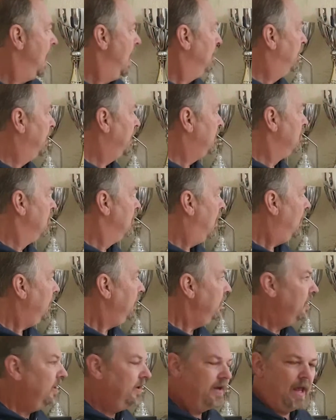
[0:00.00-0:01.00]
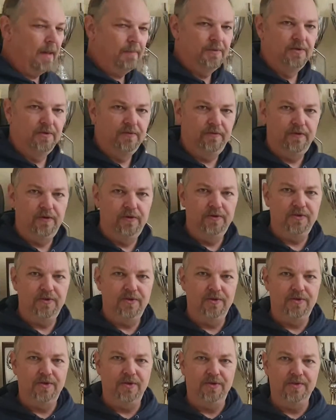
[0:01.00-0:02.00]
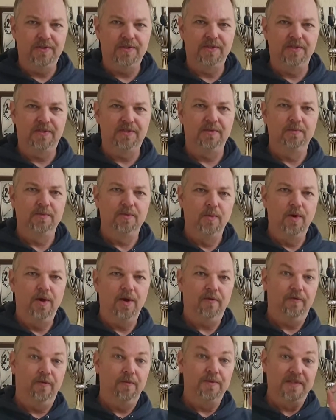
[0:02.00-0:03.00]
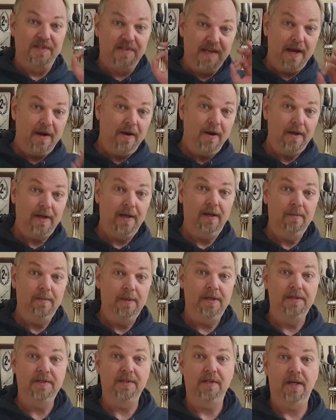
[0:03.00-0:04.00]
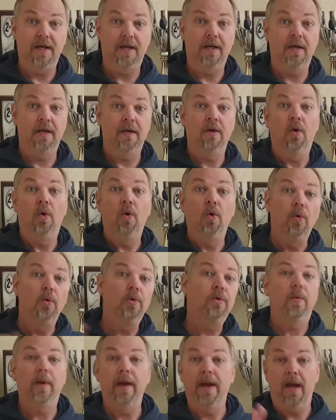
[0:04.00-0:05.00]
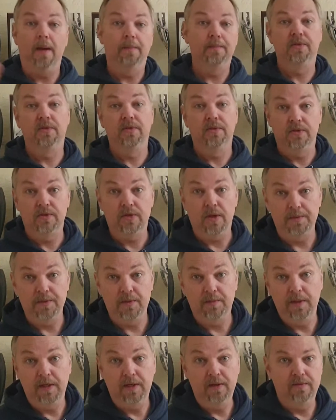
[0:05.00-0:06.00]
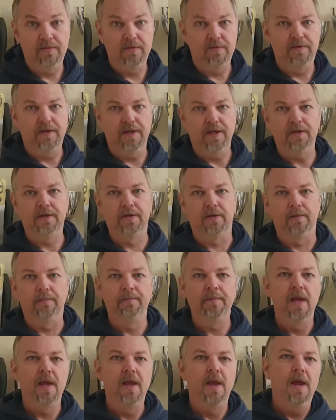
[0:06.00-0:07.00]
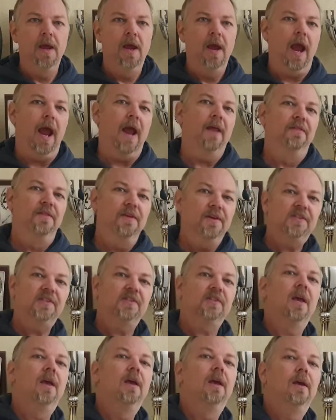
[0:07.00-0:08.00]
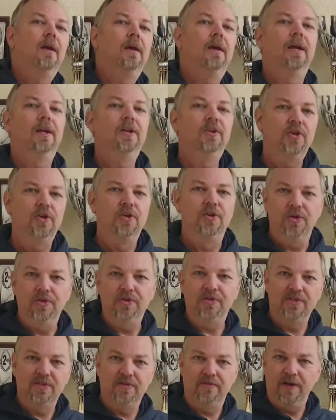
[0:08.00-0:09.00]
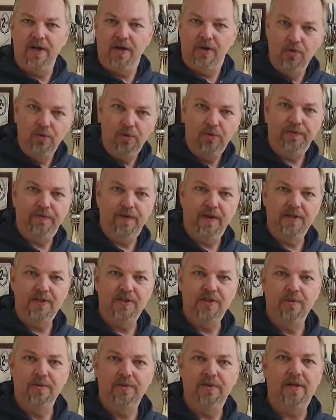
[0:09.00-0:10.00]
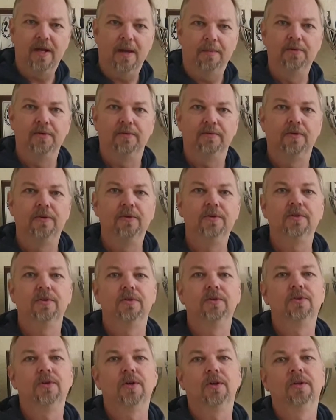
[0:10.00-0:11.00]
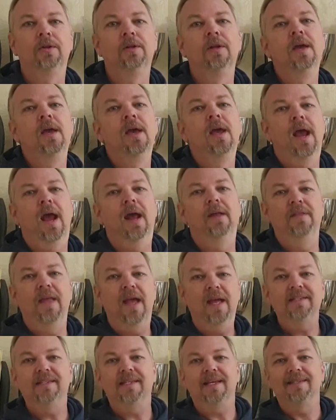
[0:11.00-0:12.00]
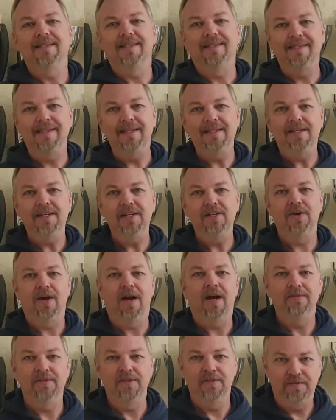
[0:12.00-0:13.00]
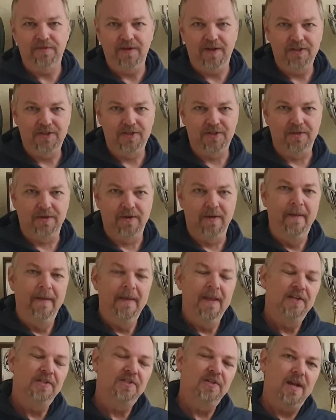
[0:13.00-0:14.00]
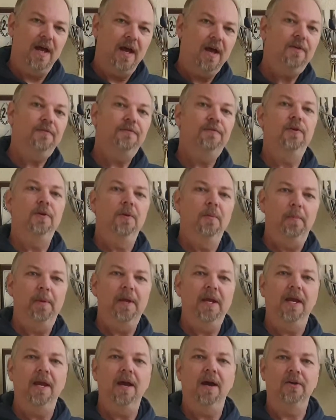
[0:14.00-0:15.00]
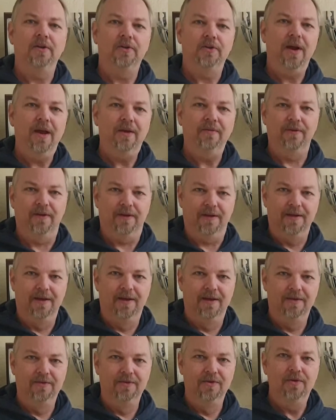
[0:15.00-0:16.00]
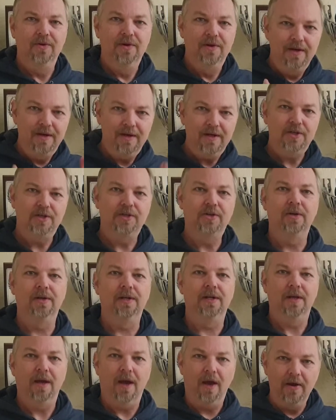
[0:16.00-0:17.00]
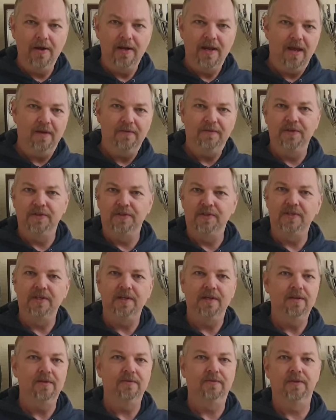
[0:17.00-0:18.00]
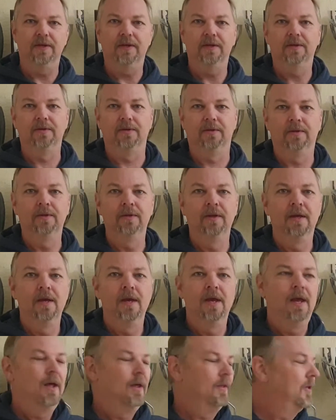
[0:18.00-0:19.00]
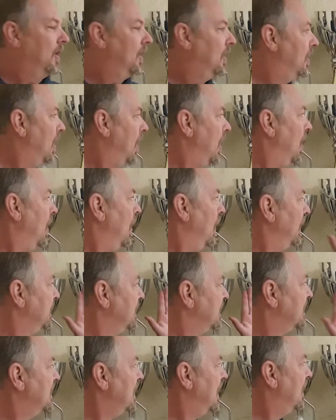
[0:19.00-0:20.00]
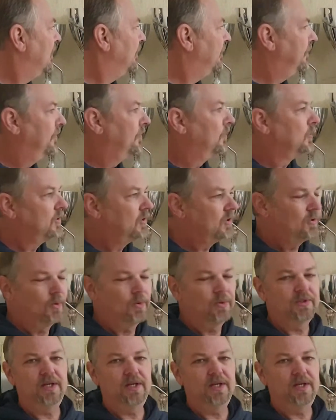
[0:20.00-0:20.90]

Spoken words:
But modern adaptive cruise control systems work from 0 kilometers an hour all the way up to the top speed of the vehicle. And this introduces a very cool function with adaptive cruise control, and that's our city driving function. So now if you're in peak hour traffic, you literally only have to steer the vehicle. The car itself will sort